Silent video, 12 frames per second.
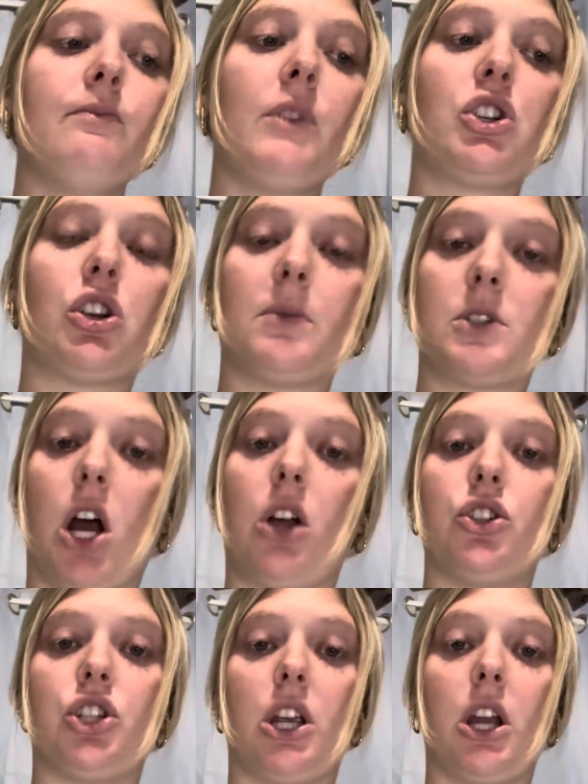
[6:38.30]

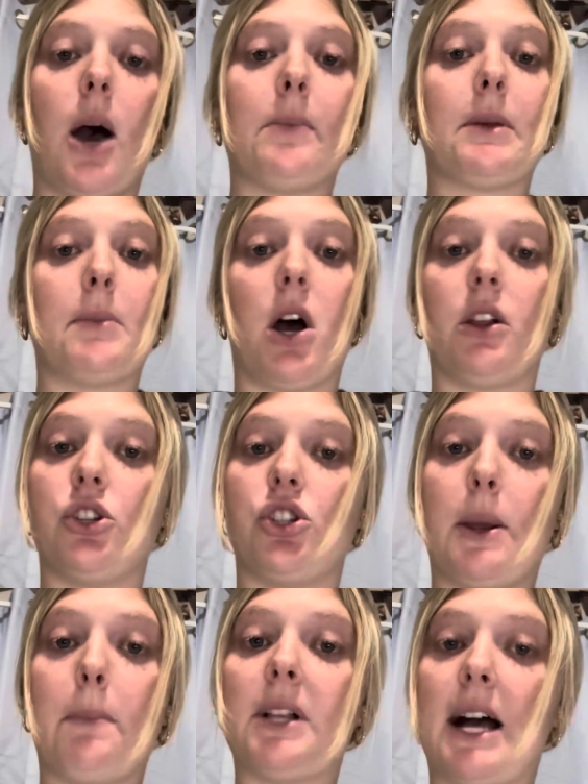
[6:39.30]
dermatology, ophthalmology,
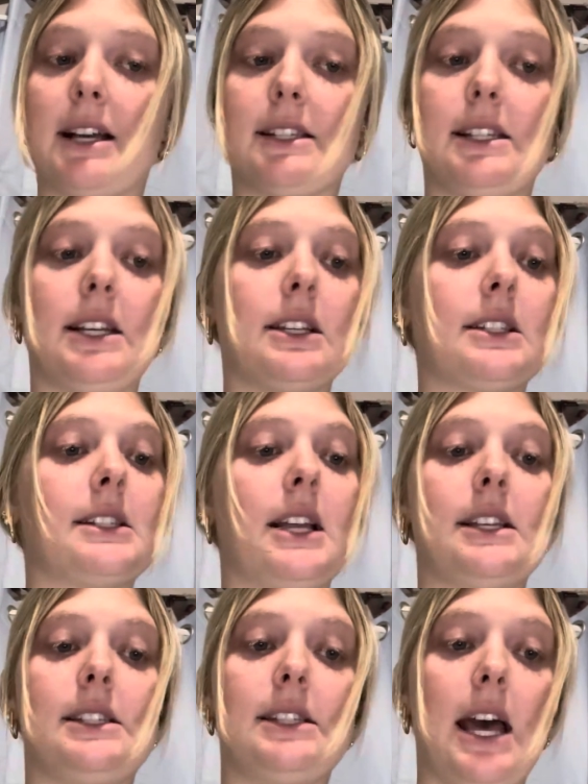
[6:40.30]
plastics,
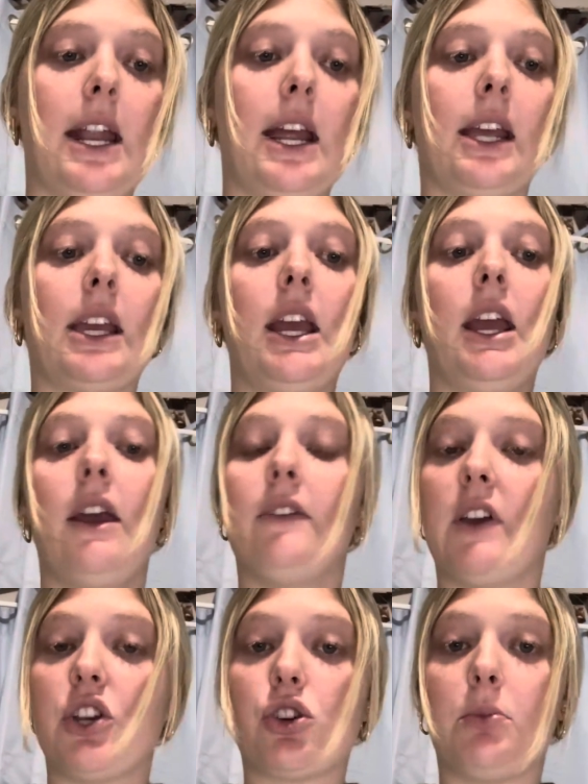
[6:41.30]
aesthetic,
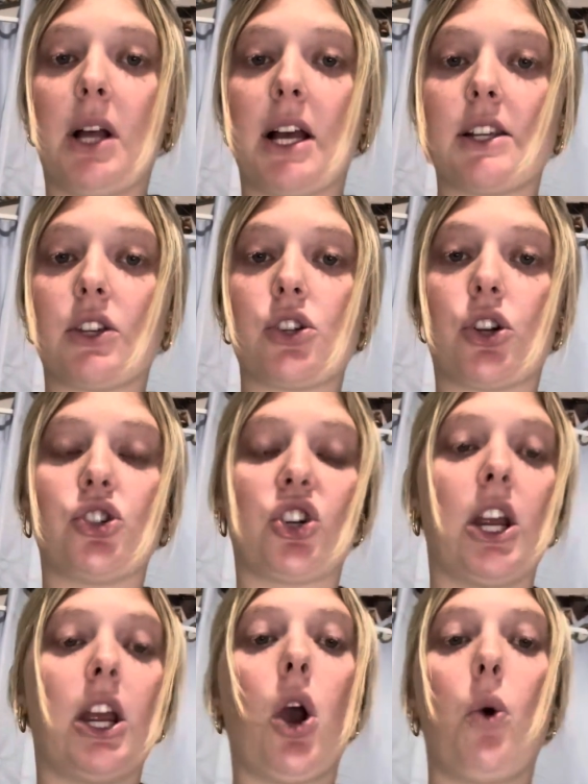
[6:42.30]
facial plastic
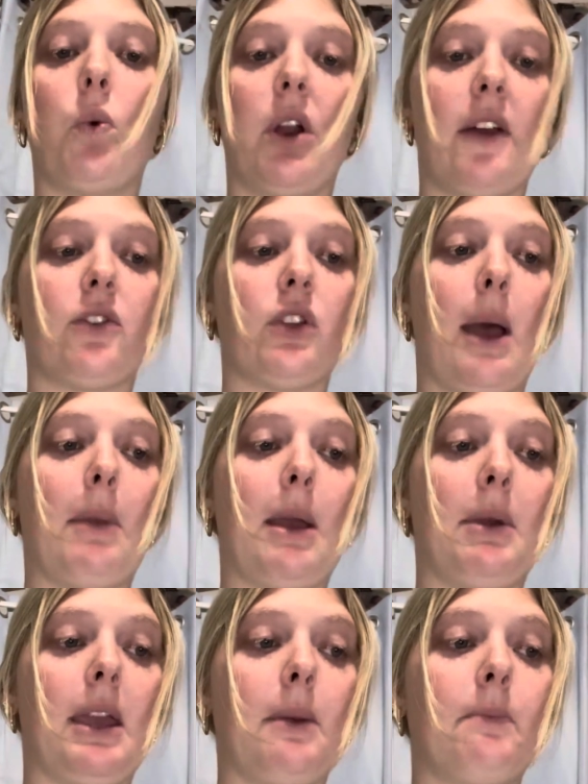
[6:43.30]
surgery, whatever that may
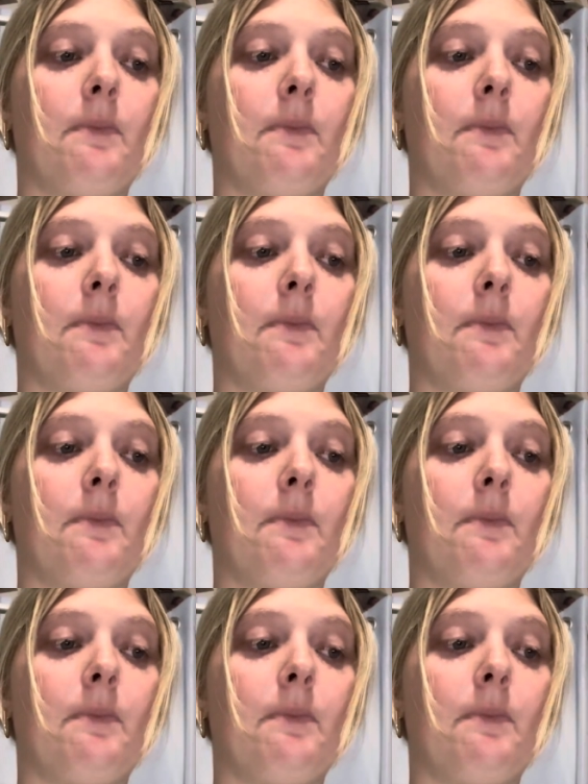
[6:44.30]
be.